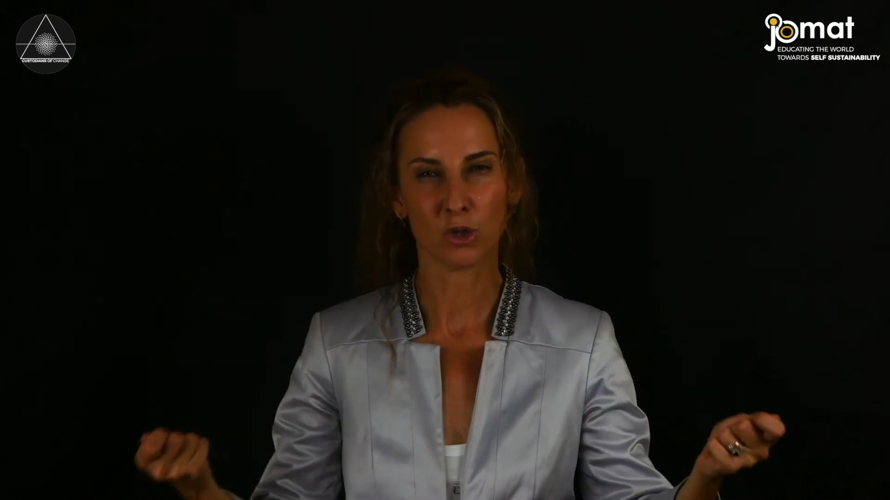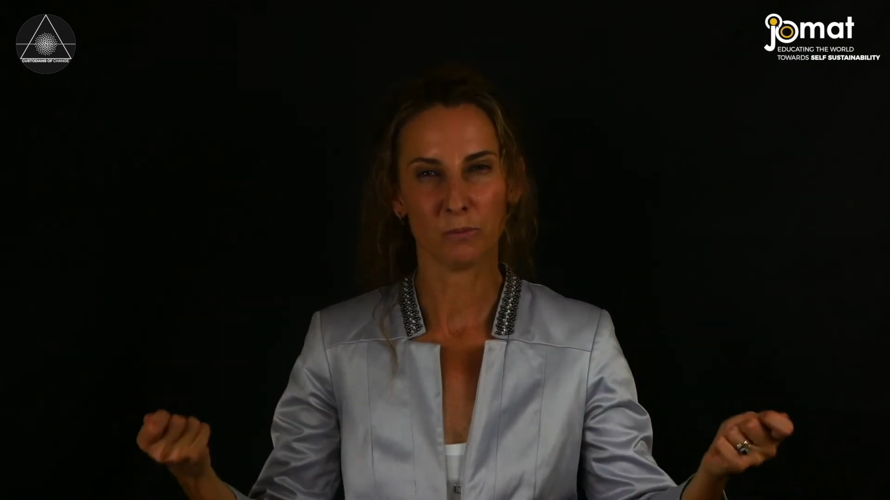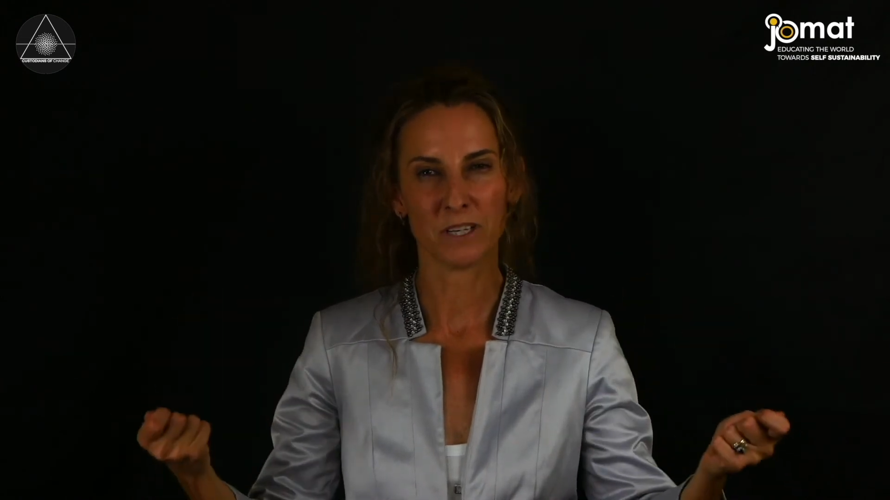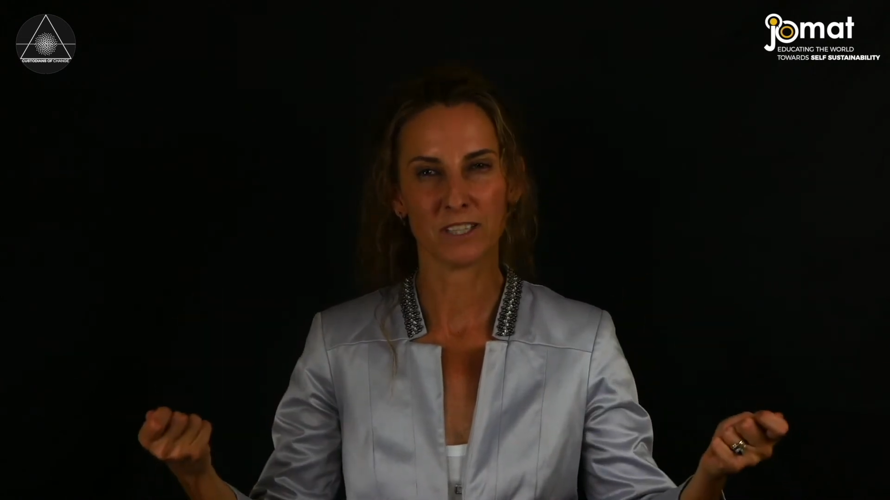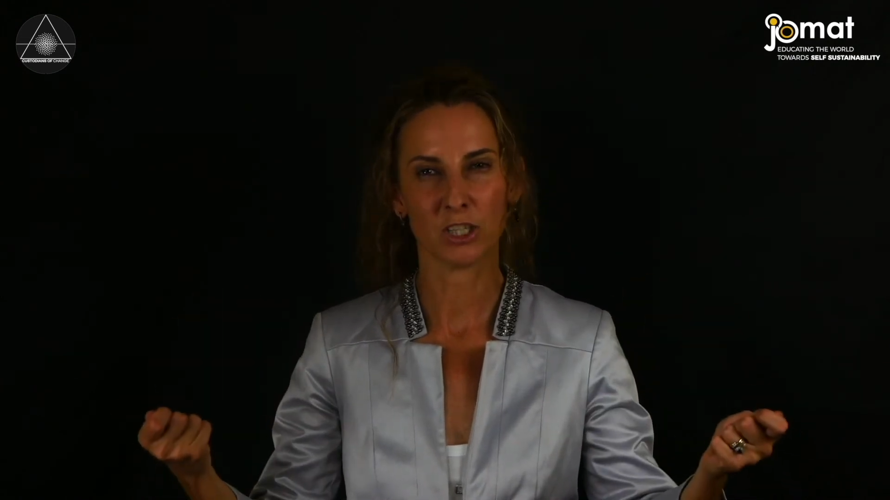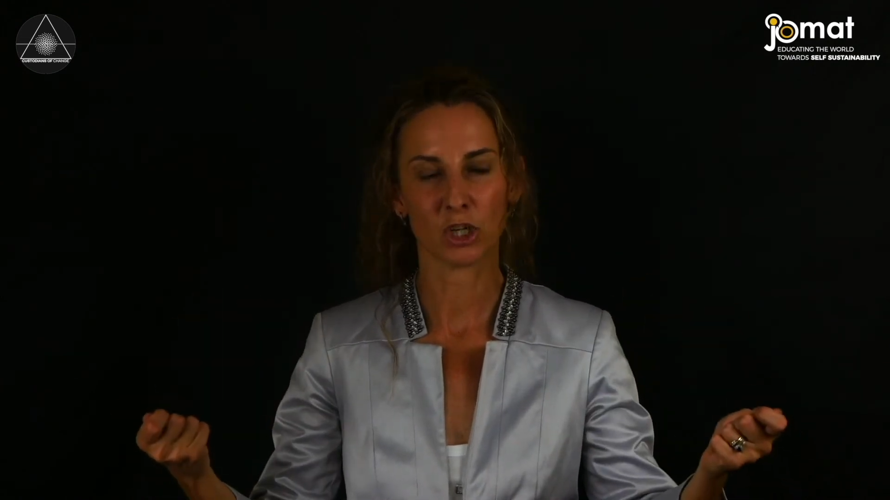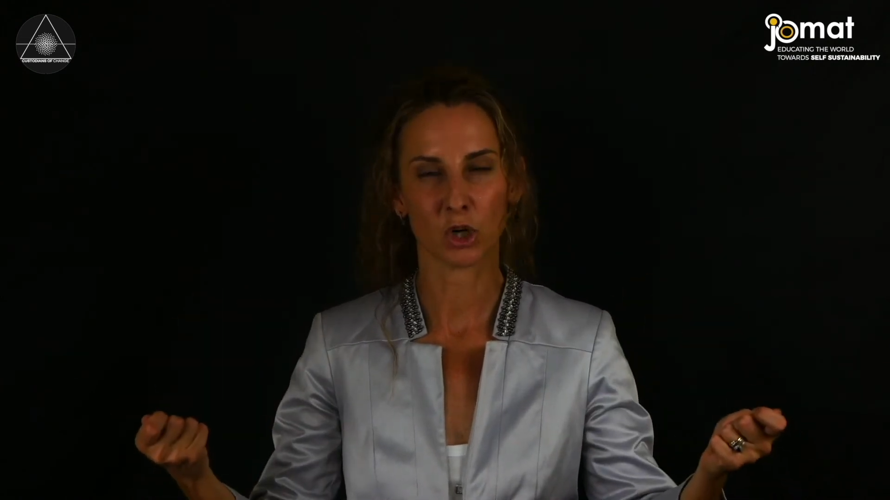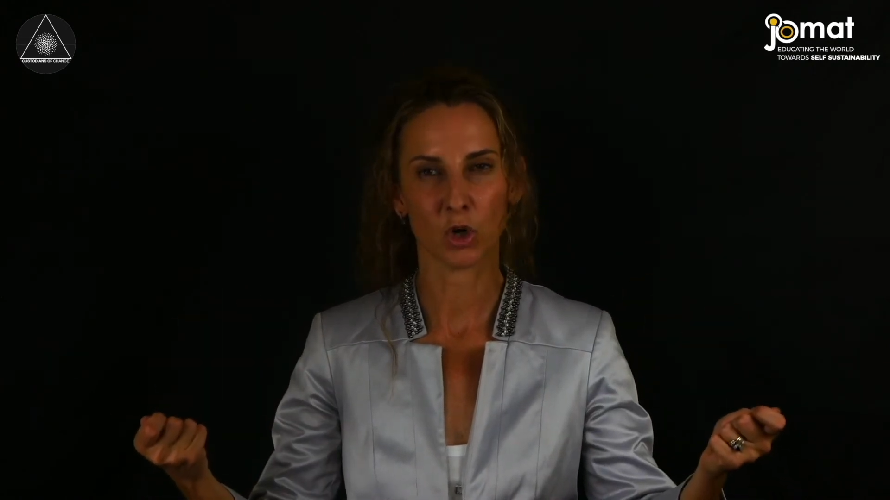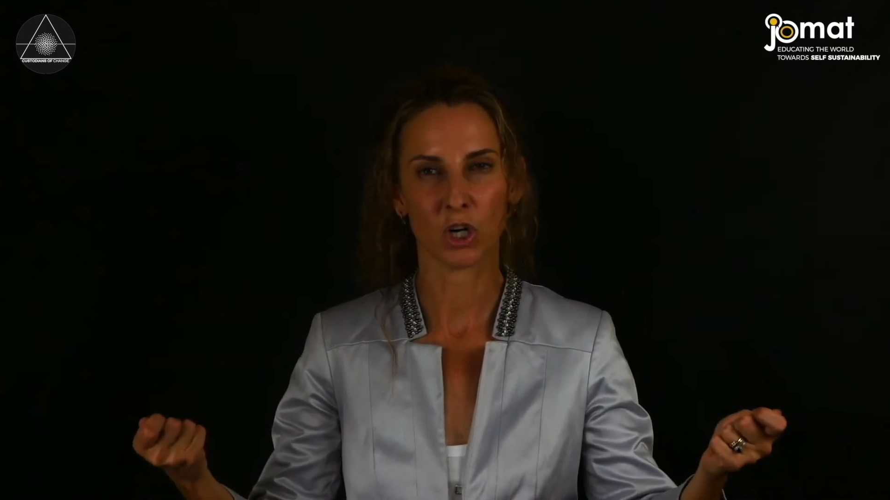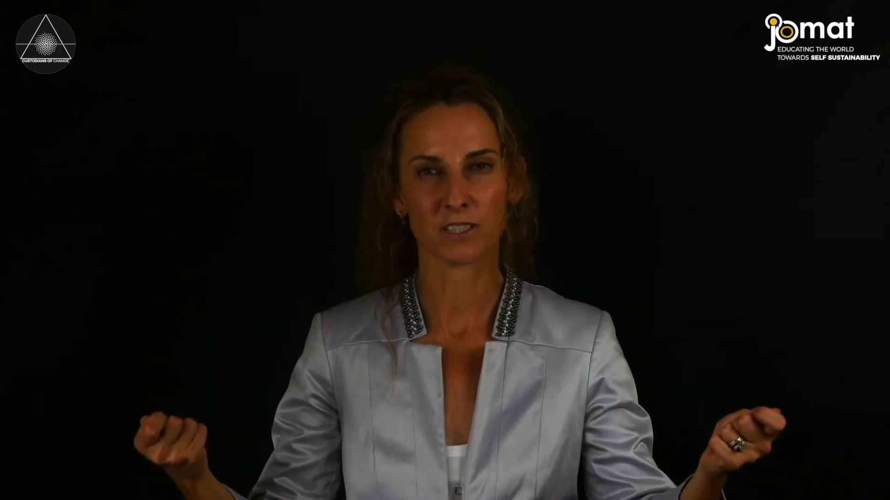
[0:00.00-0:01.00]
message
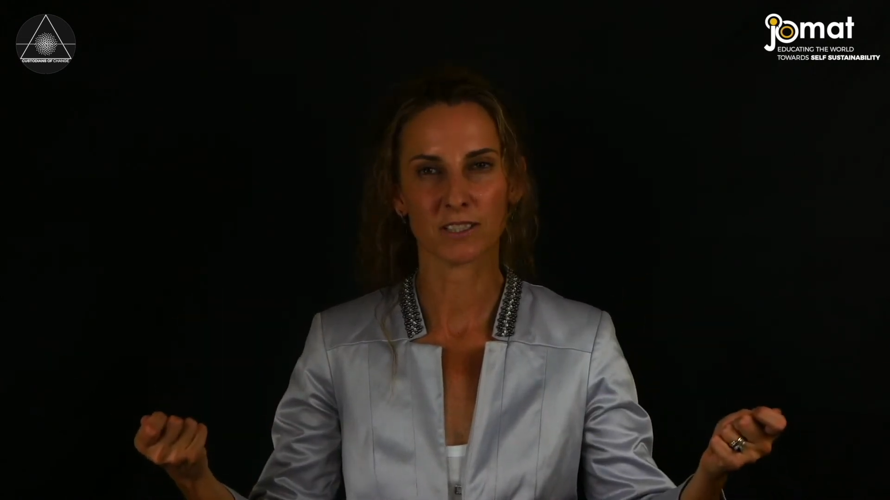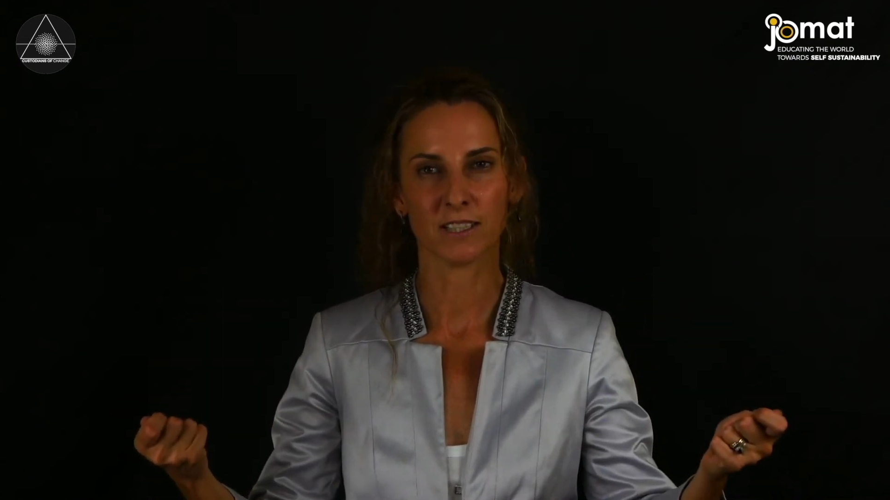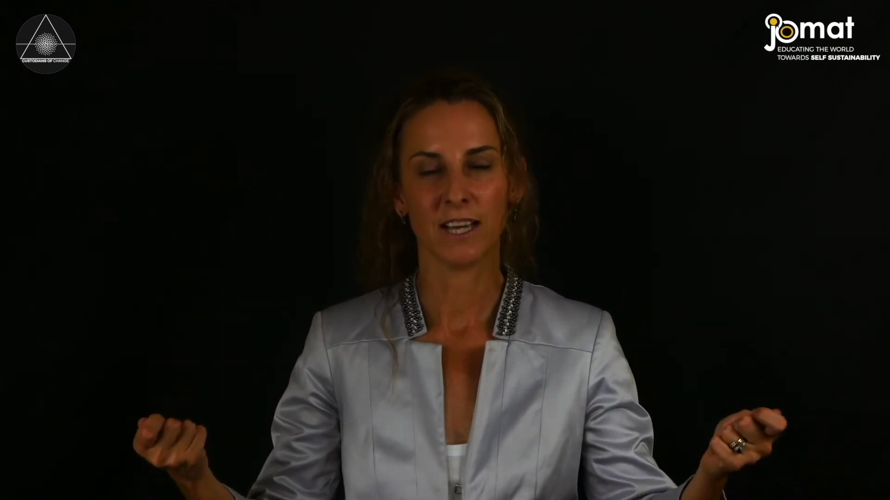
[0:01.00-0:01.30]
across.